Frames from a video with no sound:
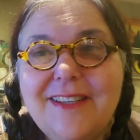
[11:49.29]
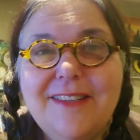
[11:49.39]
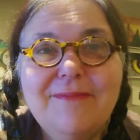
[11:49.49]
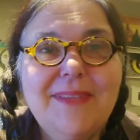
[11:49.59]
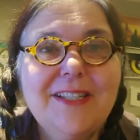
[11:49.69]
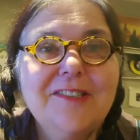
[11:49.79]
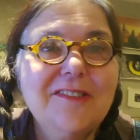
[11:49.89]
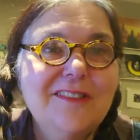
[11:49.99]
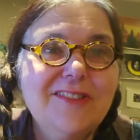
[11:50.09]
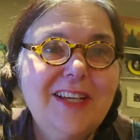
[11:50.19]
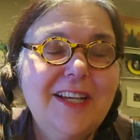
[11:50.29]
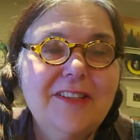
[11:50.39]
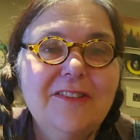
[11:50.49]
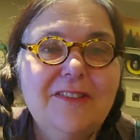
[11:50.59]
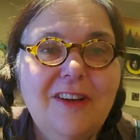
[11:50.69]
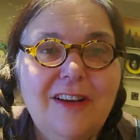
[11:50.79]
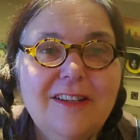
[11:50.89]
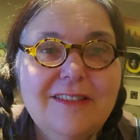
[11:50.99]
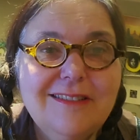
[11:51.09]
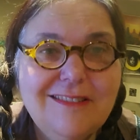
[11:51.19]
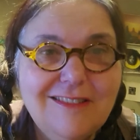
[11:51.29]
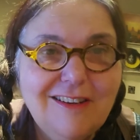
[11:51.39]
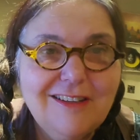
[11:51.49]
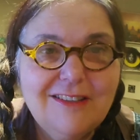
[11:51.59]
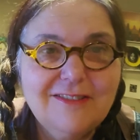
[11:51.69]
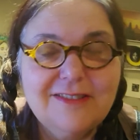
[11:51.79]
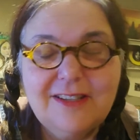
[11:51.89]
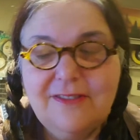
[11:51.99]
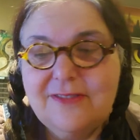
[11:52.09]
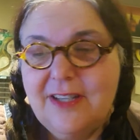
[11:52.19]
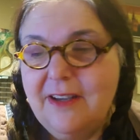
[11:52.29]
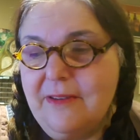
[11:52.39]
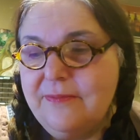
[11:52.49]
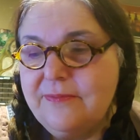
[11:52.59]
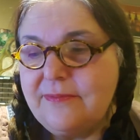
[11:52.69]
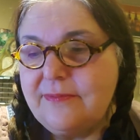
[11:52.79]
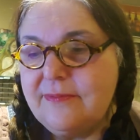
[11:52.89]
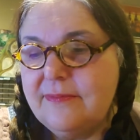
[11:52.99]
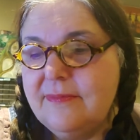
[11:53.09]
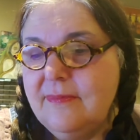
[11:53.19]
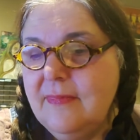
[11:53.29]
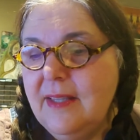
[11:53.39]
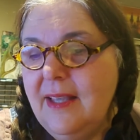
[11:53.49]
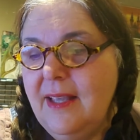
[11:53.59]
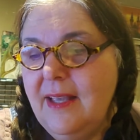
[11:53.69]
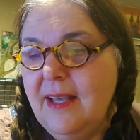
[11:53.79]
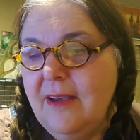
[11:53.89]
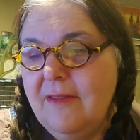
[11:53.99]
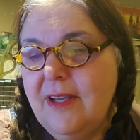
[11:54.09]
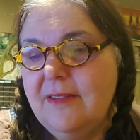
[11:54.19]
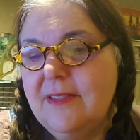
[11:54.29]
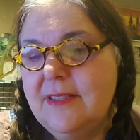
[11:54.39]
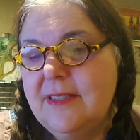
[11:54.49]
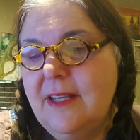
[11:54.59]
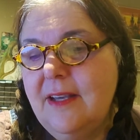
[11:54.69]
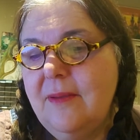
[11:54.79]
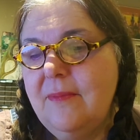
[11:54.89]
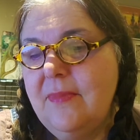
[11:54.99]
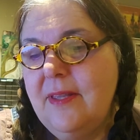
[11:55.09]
And make sure that you're not knocking yourself down around this time.